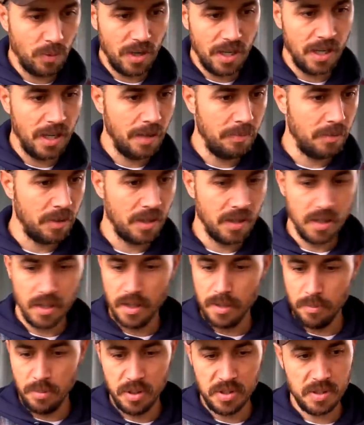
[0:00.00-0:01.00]
rim,
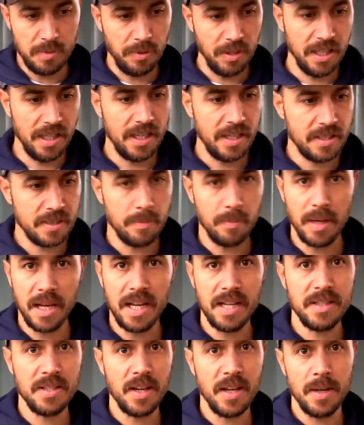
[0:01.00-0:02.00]
put some lids and
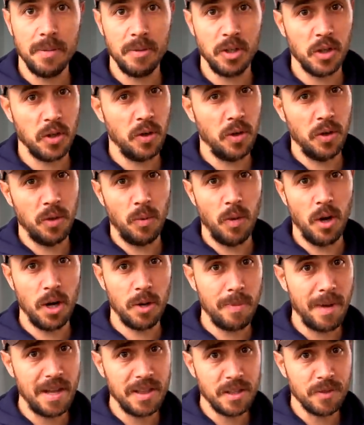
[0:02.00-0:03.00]
bands on them, and they're going in the water
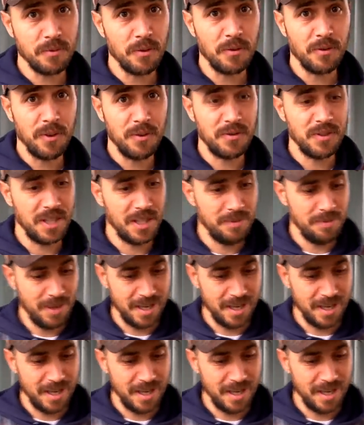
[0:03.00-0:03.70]
bath there for 15